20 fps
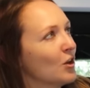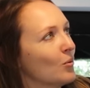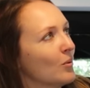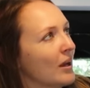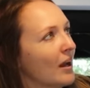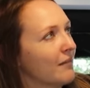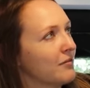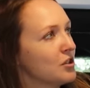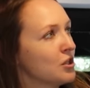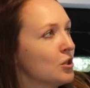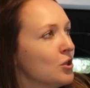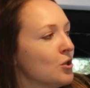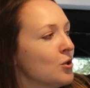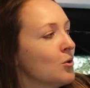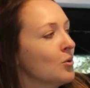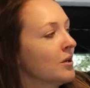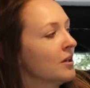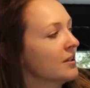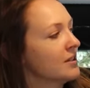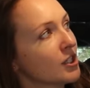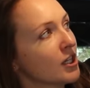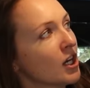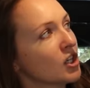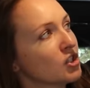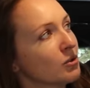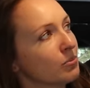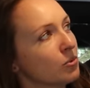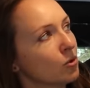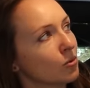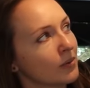we have two
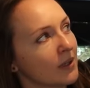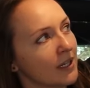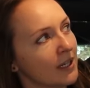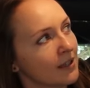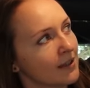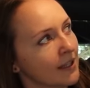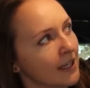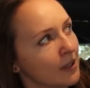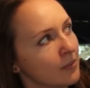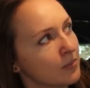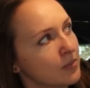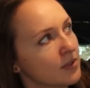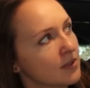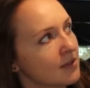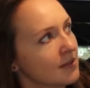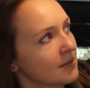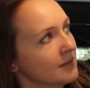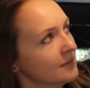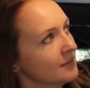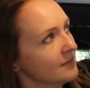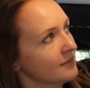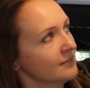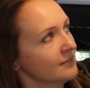touchable reading lamps.